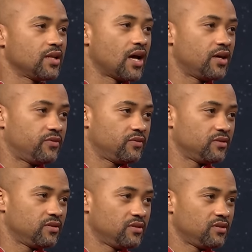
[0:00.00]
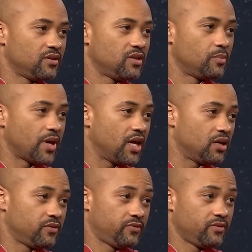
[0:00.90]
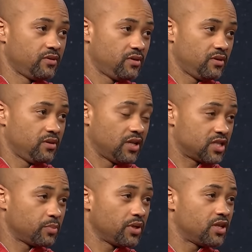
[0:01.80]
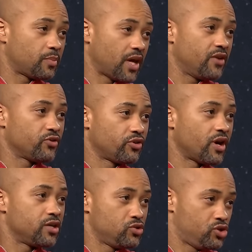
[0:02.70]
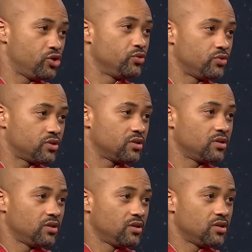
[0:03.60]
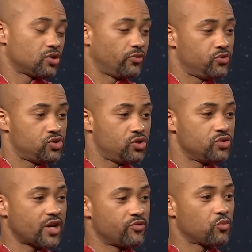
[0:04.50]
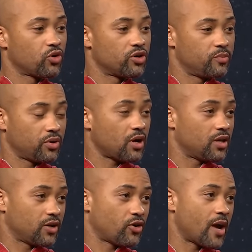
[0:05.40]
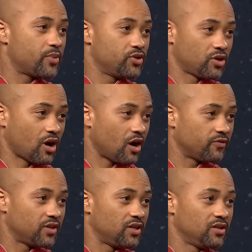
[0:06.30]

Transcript: in life. The pain of discipline and the pain of regret. You choose. Mm. So if you choose every morning to put all that crap in your coffee,